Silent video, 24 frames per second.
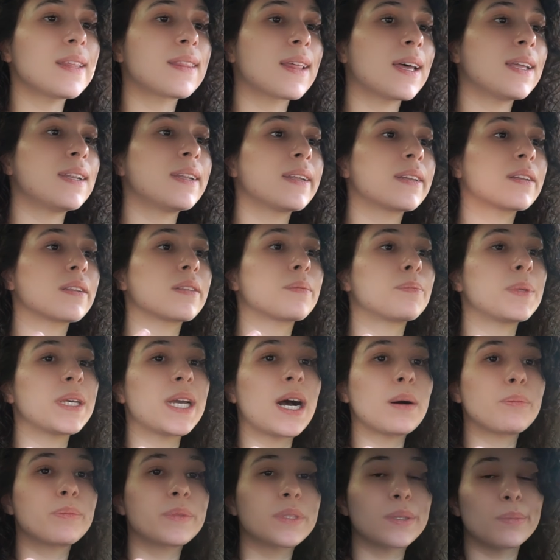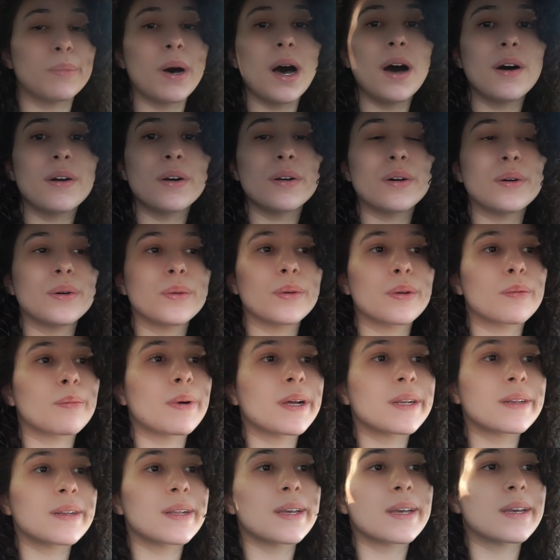then it'll be up tomorrow or
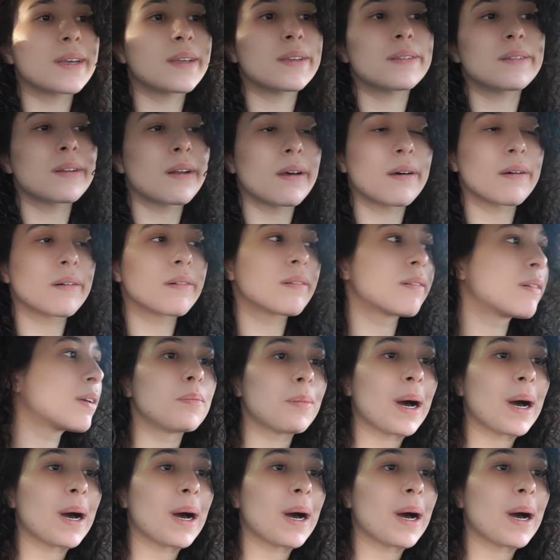Monday, you know.